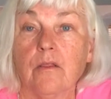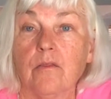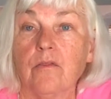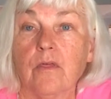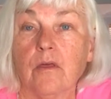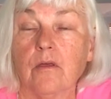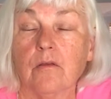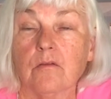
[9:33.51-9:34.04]

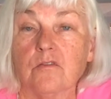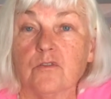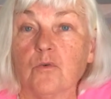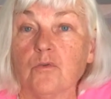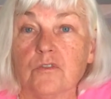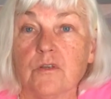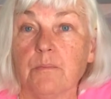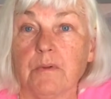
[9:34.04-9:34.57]
the
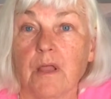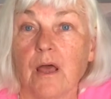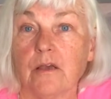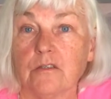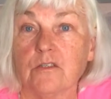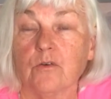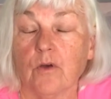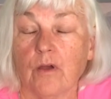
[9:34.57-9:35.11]
school
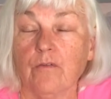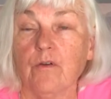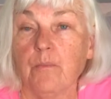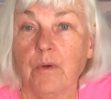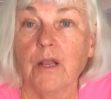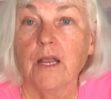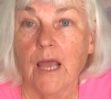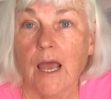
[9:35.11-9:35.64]
supplies so
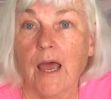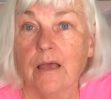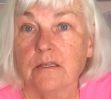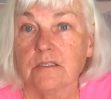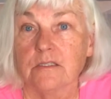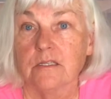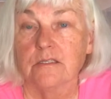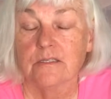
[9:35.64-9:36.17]
everybody
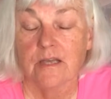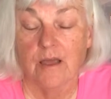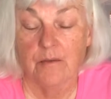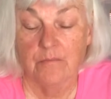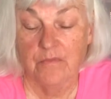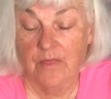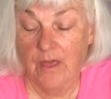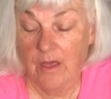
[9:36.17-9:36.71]
has the
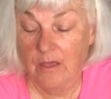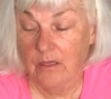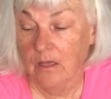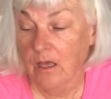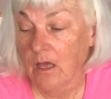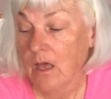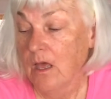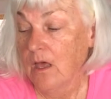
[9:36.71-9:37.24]
same thing.
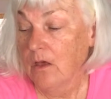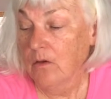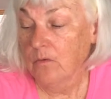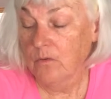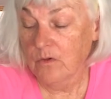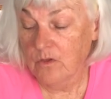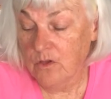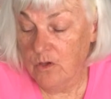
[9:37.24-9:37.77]

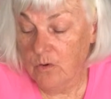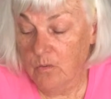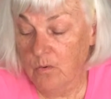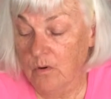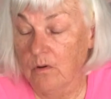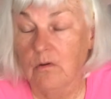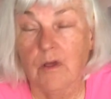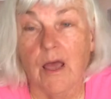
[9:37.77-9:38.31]
Well, you
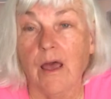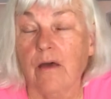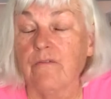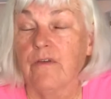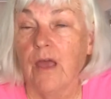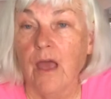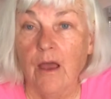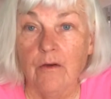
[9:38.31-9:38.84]
will have
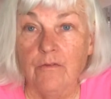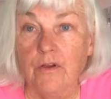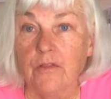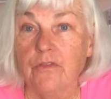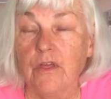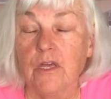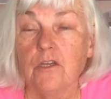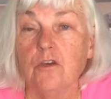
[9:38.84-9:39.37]

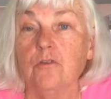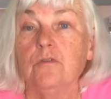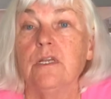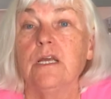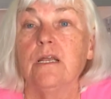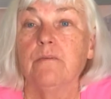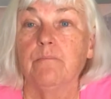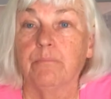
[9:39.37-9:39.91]
everything you
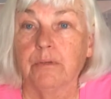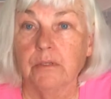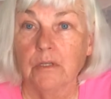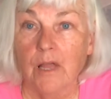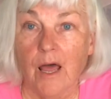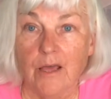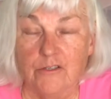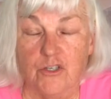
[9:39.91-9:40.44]
need
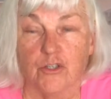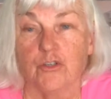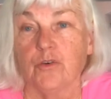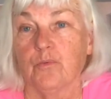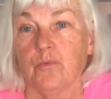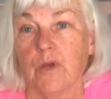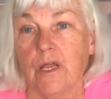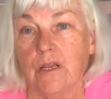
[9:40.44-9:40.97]
plus
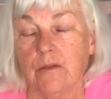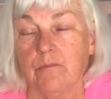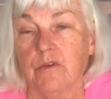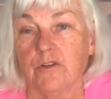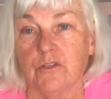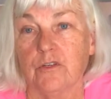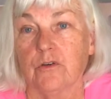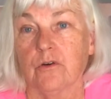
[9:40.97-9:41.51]
your reading
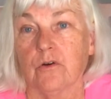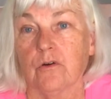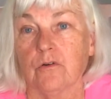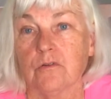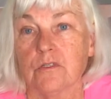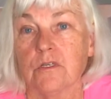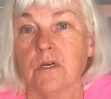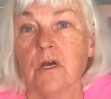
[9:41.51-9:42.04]

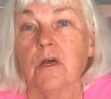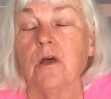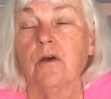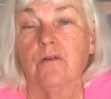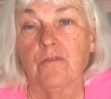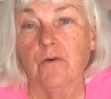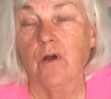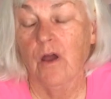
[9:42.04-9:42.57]
materials
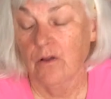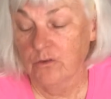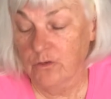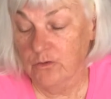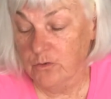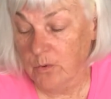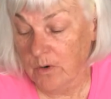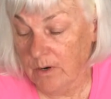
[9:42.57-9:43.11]
for
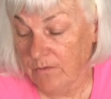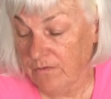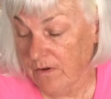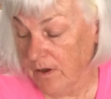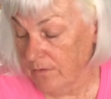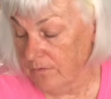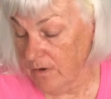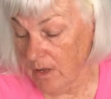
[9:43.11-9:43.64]
under
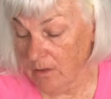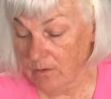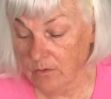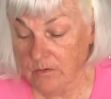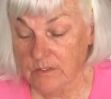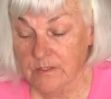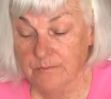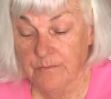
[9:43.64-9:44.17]

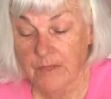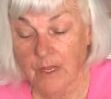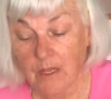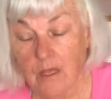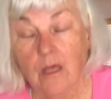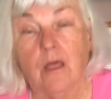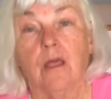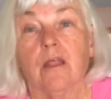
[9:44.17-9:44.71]
$25.
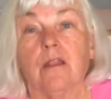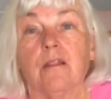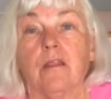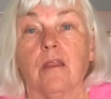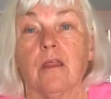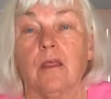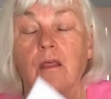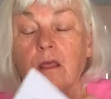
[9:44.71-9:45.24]

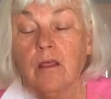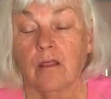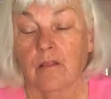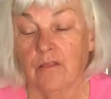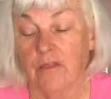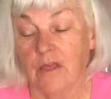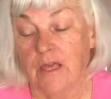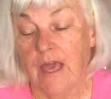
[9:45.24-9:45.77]

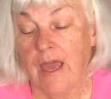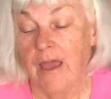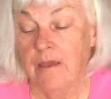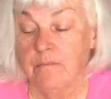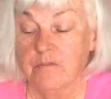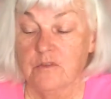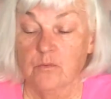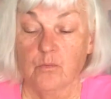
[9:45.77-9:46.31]
The
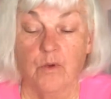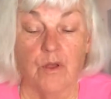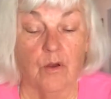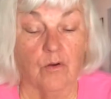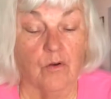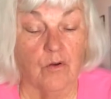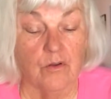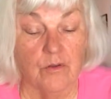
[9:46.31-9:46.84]
games we
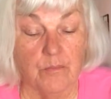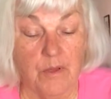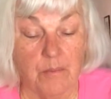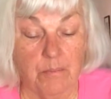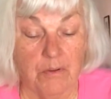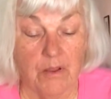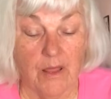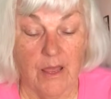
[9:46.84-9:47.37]
are going to be
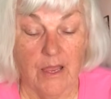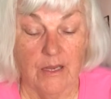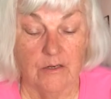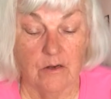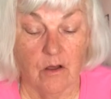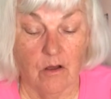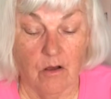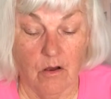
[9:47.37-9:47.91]

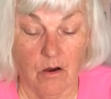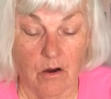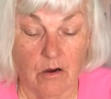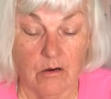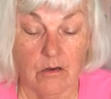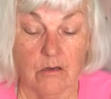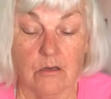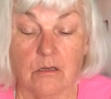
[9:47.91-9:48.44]
playing are